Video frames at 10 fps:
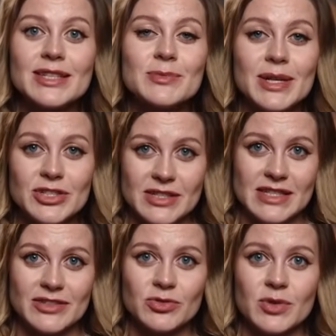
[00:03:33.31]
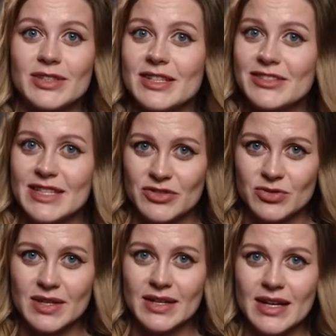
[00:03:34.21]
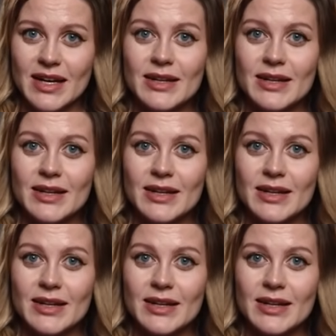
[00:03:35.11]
especially in the 20th century,